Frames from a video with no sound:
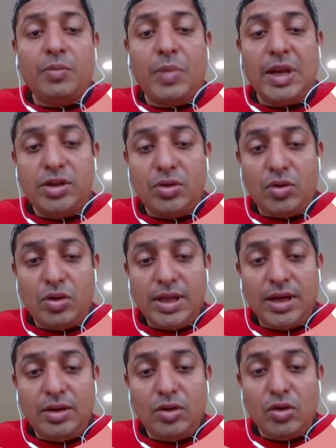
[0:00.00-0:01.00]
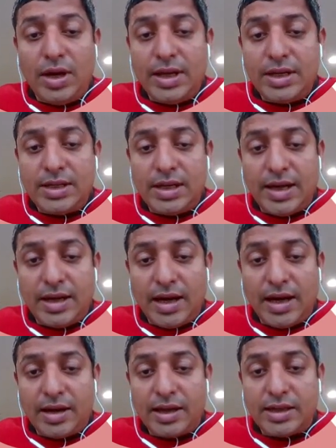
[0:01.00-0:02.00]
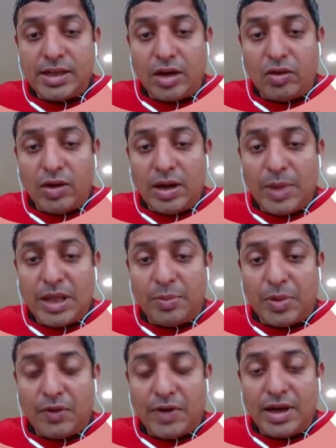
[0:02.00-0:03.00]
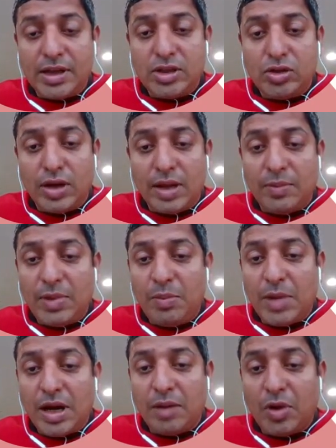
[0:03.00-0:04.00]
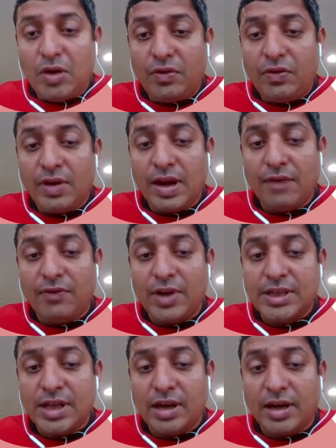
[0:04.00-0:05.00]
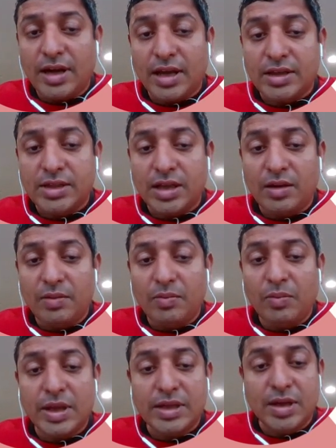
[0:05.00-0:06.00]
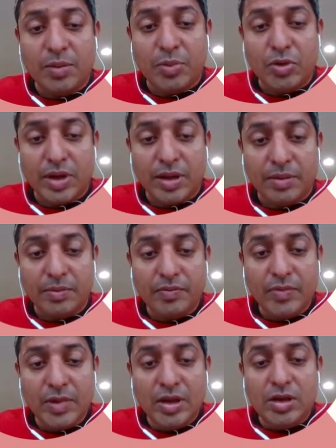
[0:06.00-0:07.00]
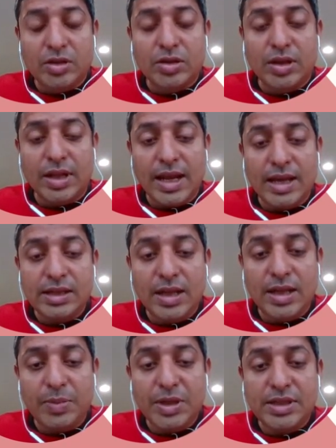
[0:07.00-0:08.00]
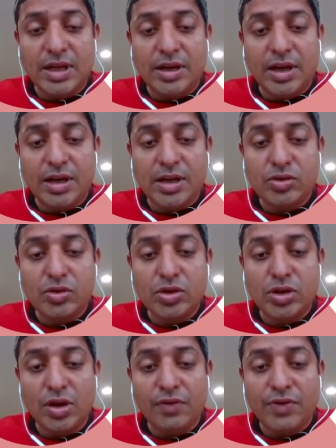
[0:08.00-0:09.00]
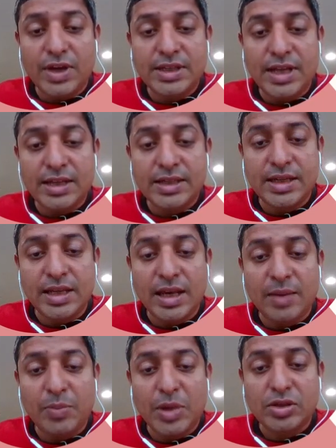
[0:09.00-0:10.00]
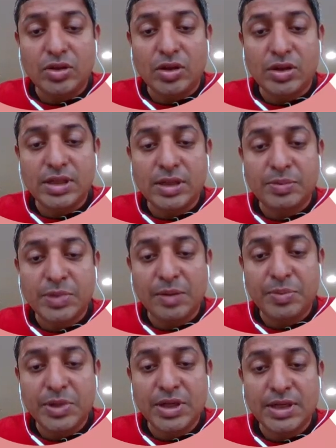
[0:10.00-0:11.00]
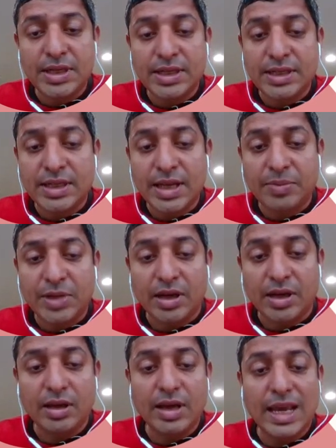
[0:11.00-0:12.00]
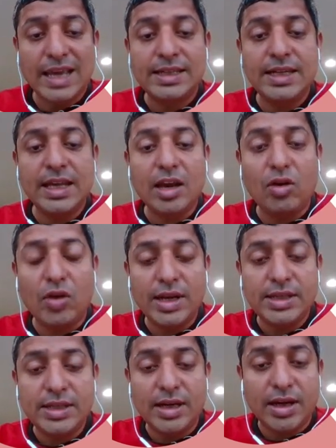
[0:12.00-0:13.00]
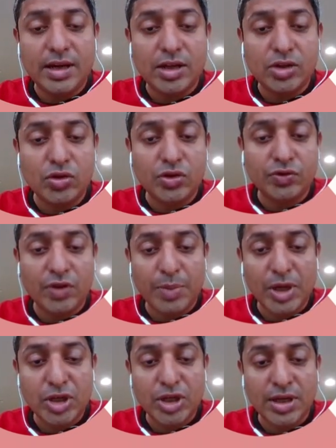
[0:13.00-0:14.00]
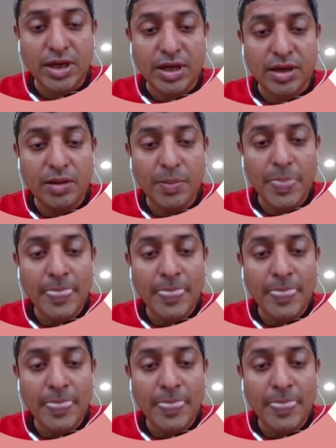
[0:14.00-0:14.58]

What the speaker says: Please note that no additional data entry is required by the providers to enable MedMorph reference architecture based reporting. So the next step is the data source notifies the SDA based on subscriptions in step 3. SDA queries the data source for patient data.